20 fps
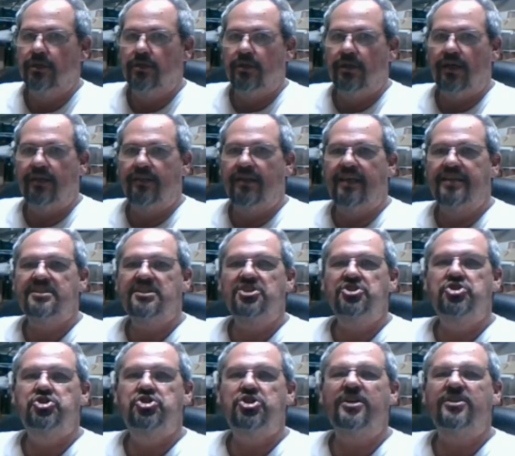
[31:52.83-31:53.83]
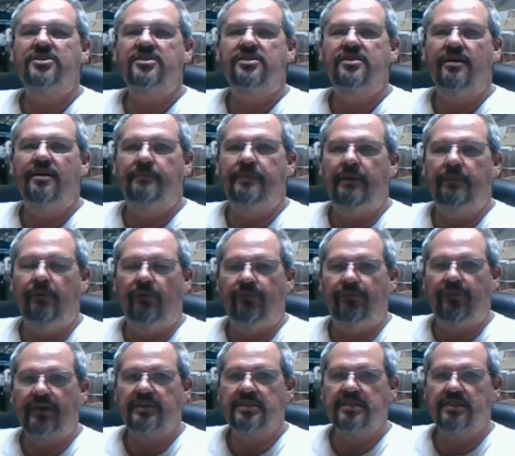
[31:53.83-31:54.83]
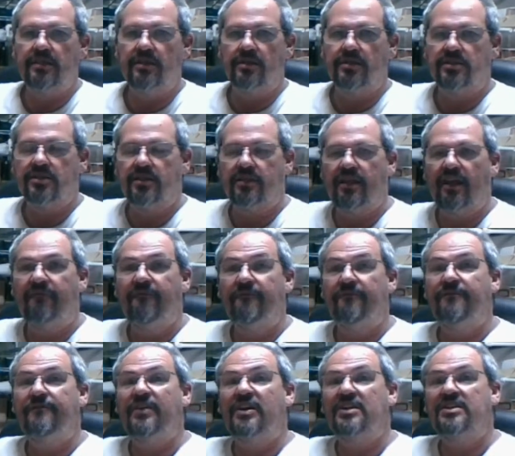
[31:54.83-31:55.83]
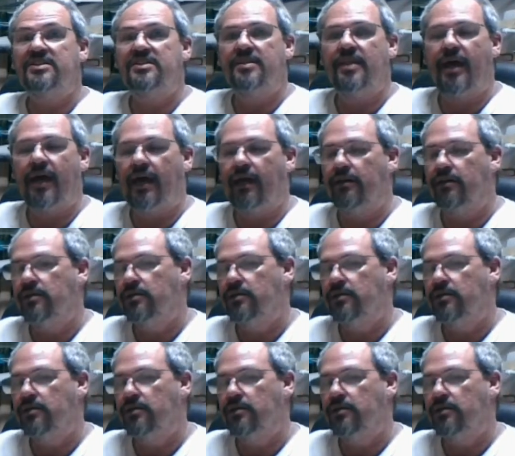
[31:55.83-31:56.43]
and they suggest that people fix this and they fix that.